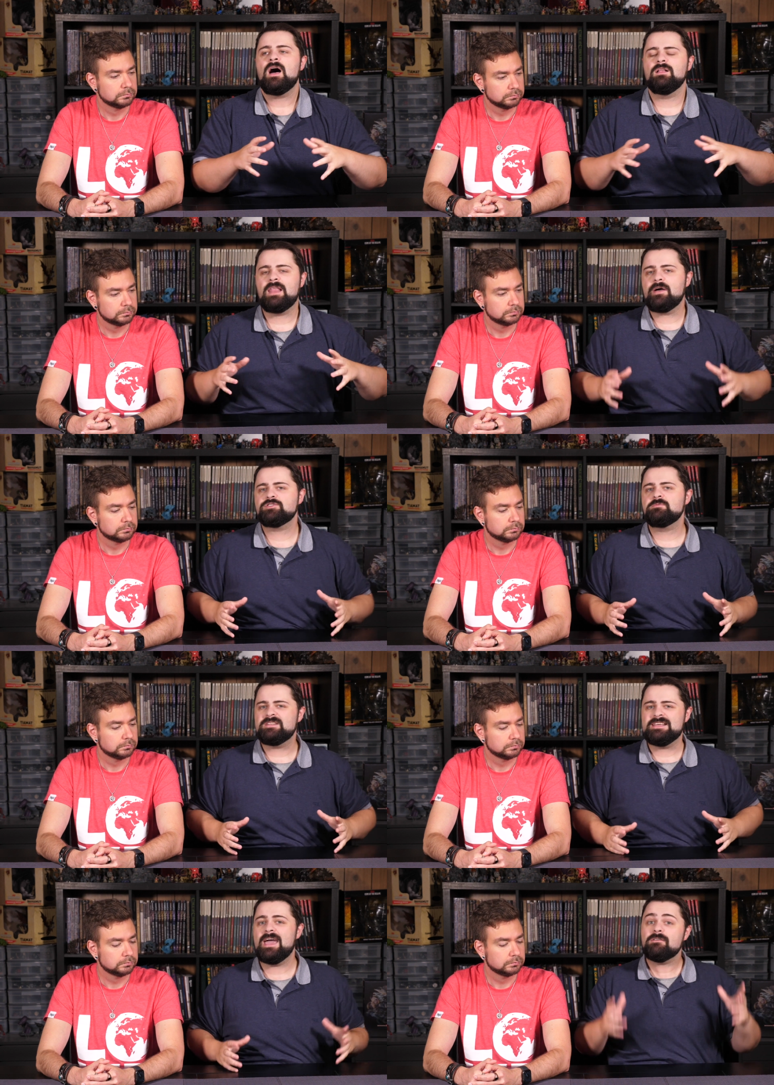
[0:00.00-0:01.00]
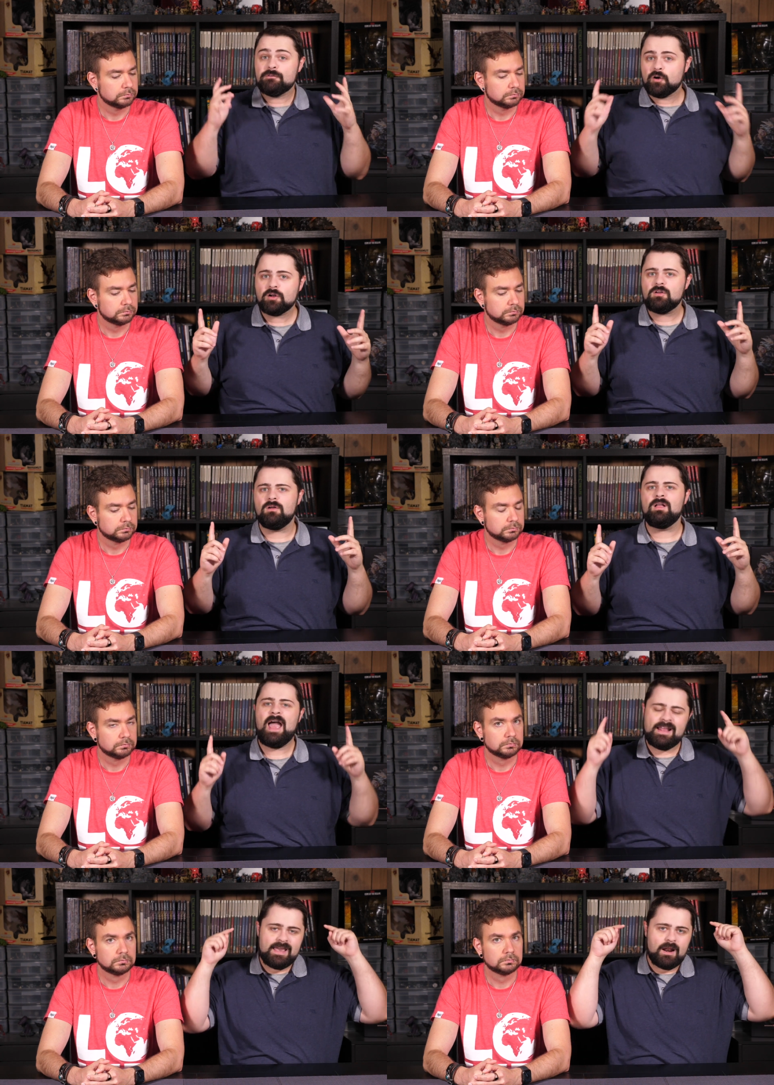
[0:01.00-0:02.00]
Speaker 1: allows them to get vertical
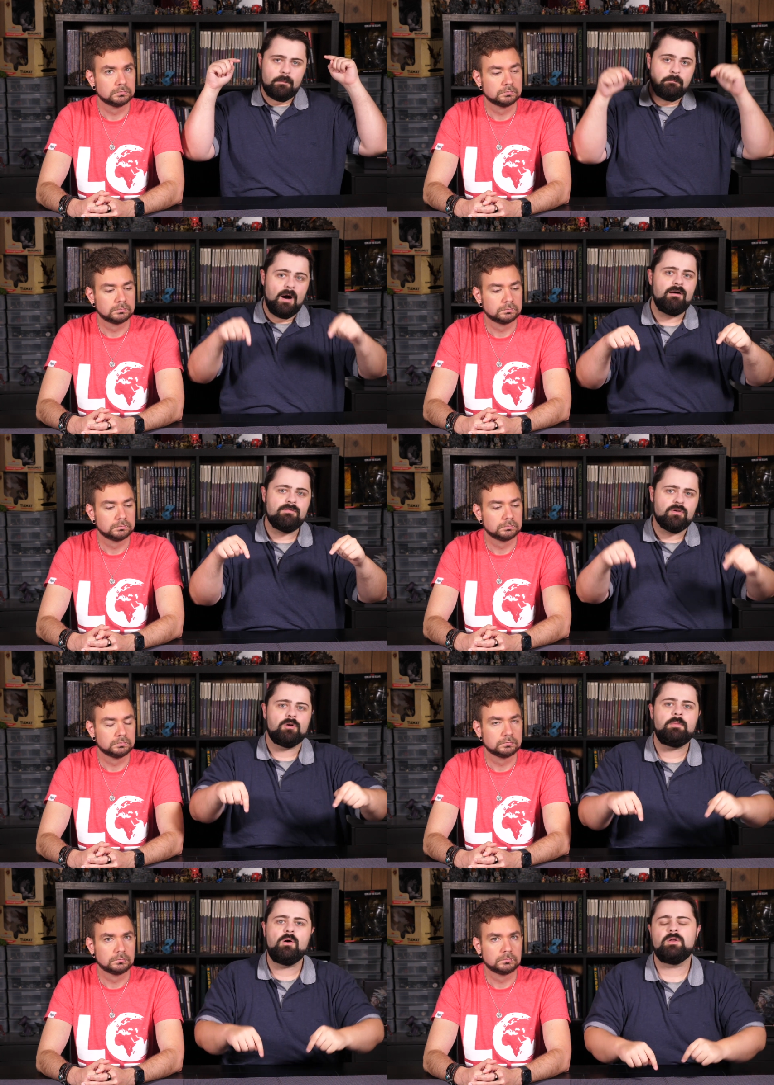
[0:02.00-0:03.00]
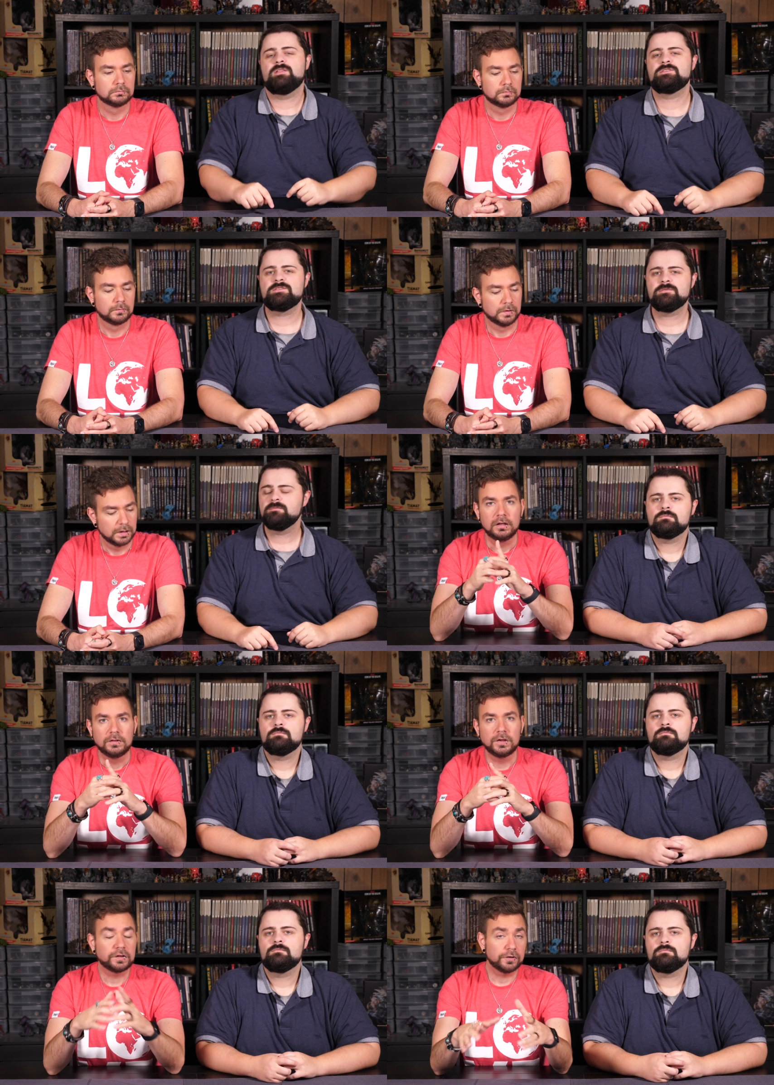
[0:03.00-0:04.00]
and get above their opponents.
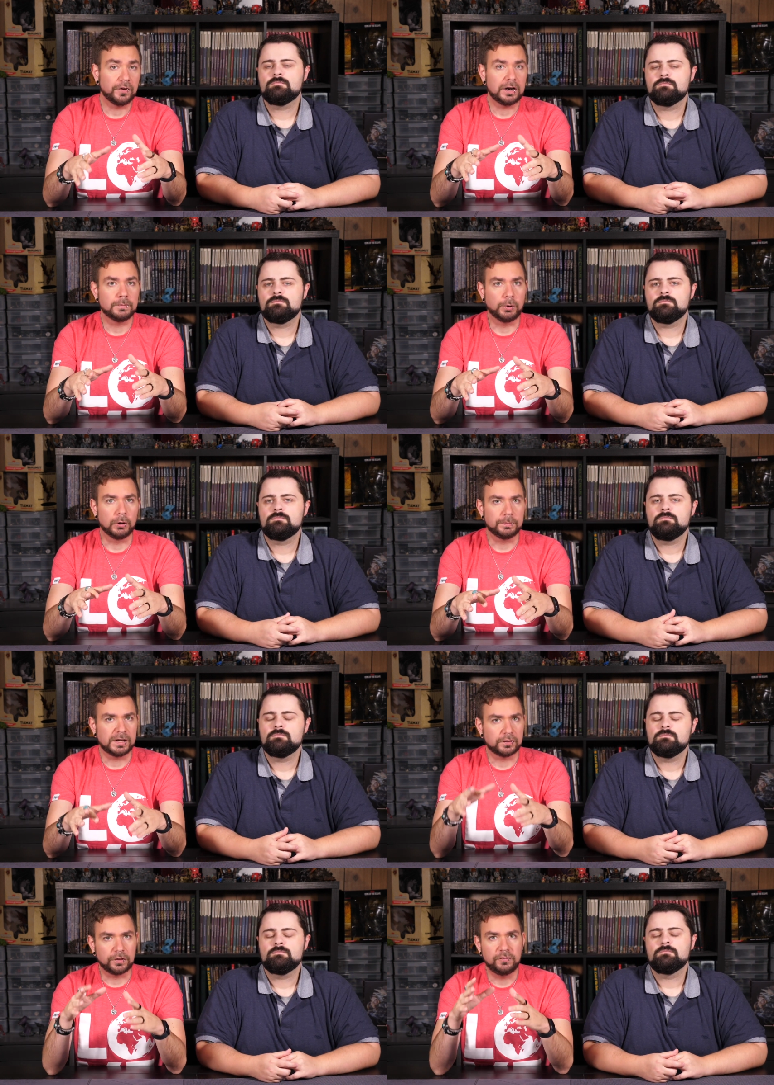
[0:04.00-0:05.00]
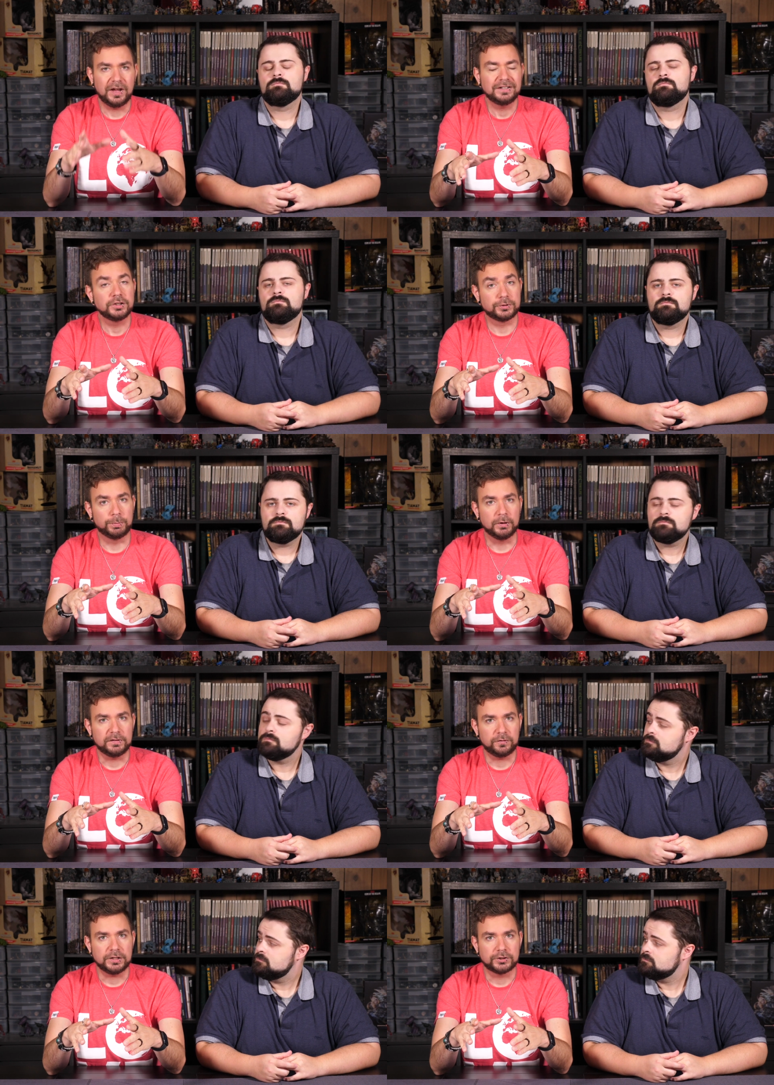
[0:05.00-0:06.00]
Speaker 2: This is very important because the vantage point
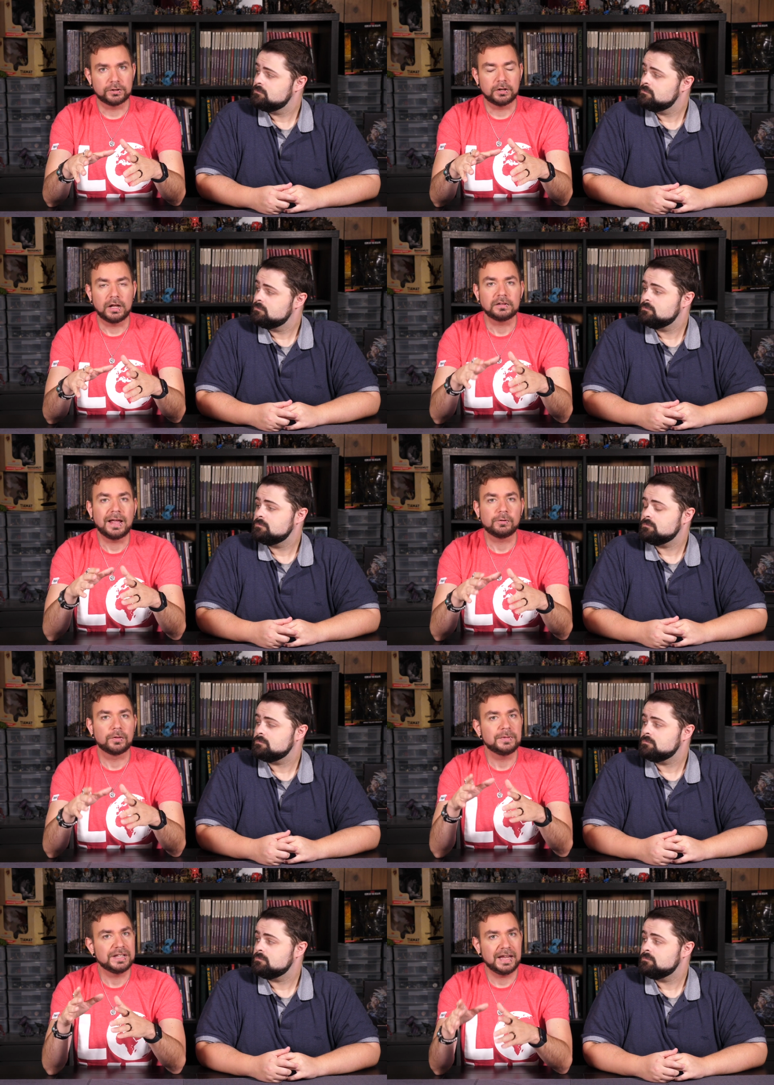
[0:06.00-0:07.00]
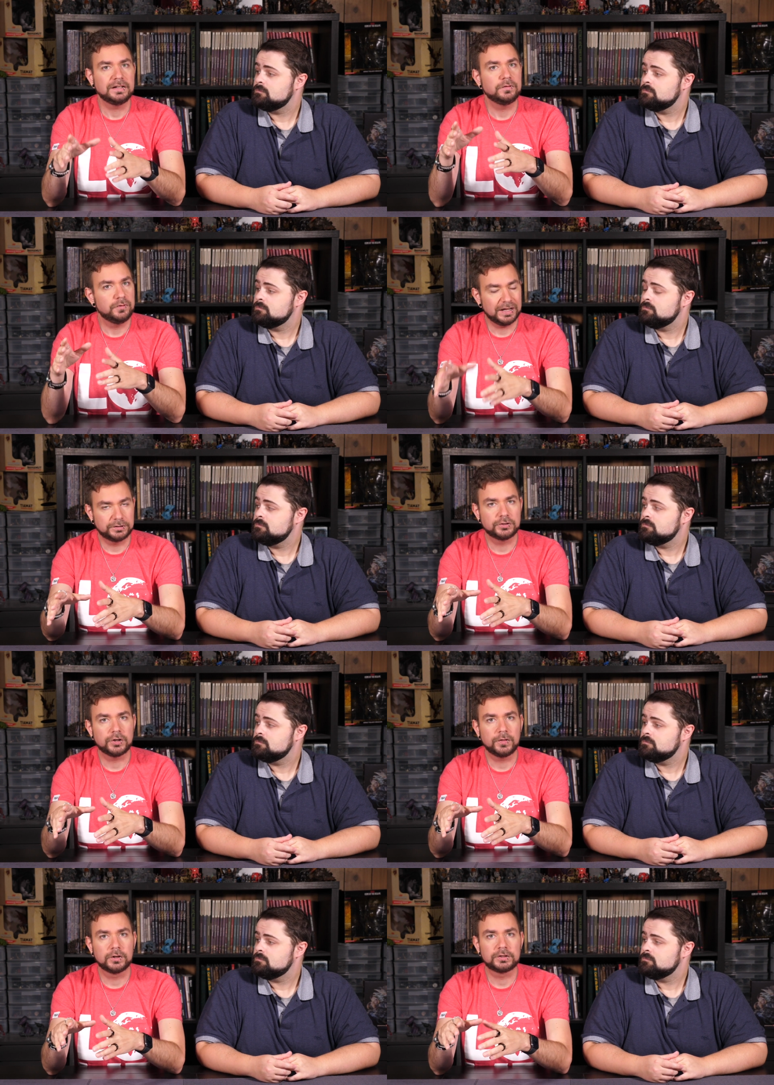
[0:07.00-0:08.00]
feature allows them to gain advantage
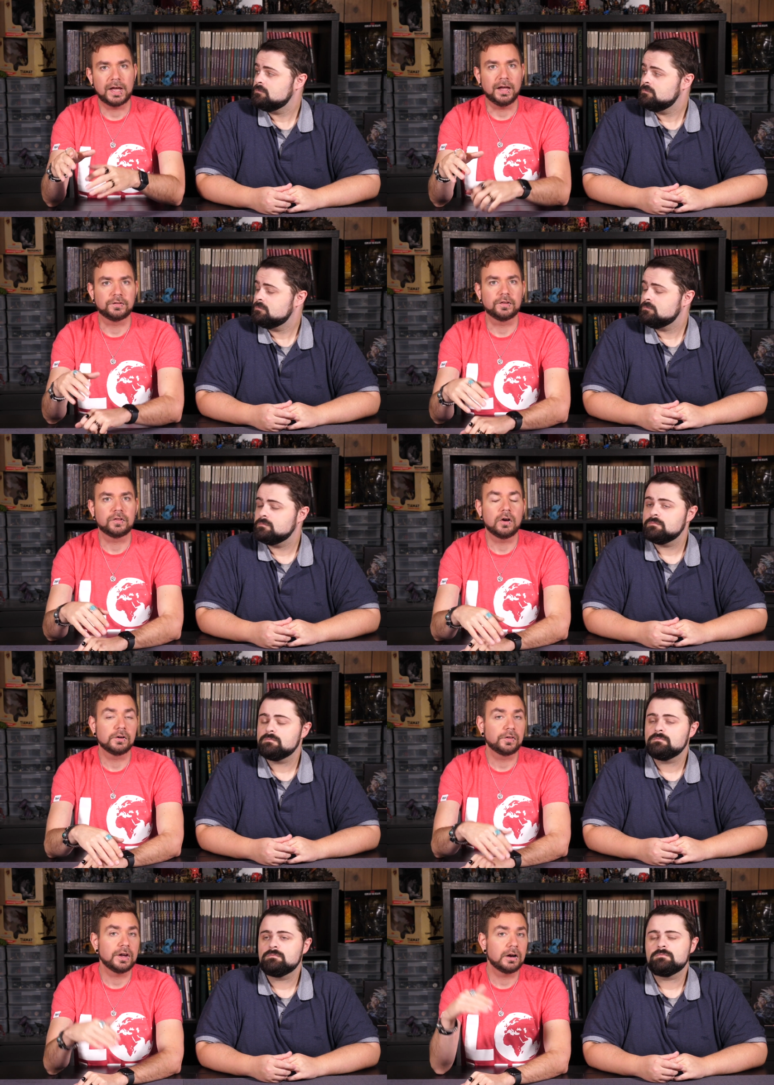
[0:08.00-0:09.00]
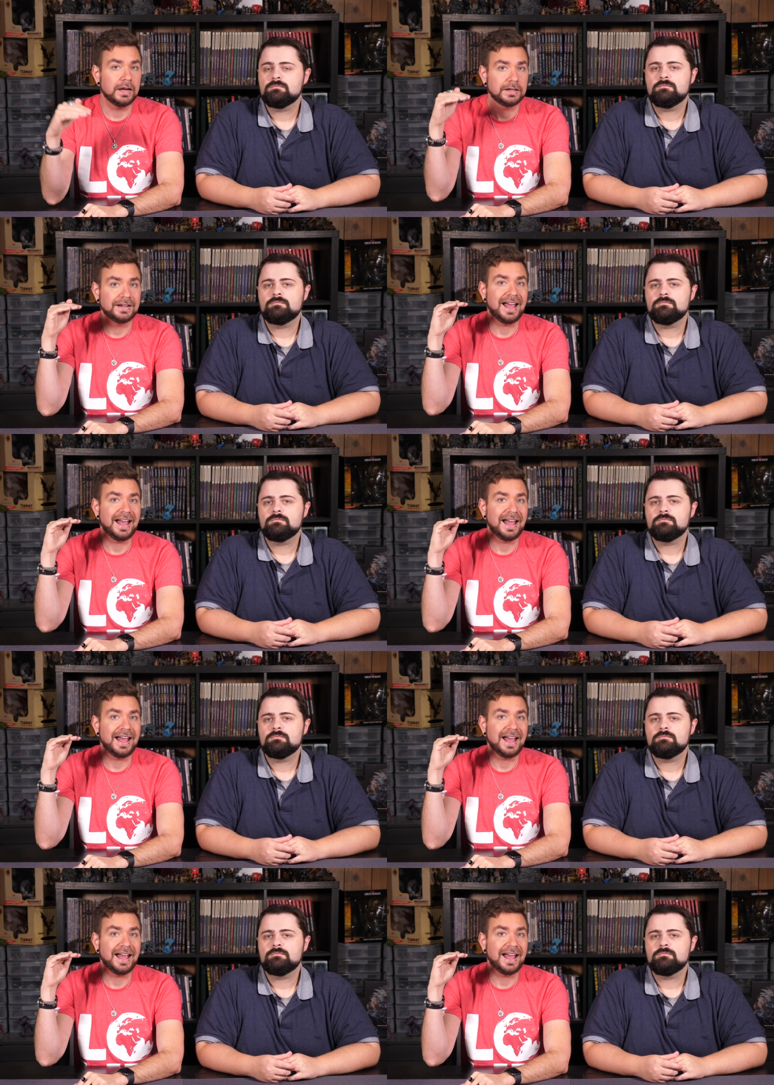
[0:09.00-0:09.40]
on their attacks as long as they are in an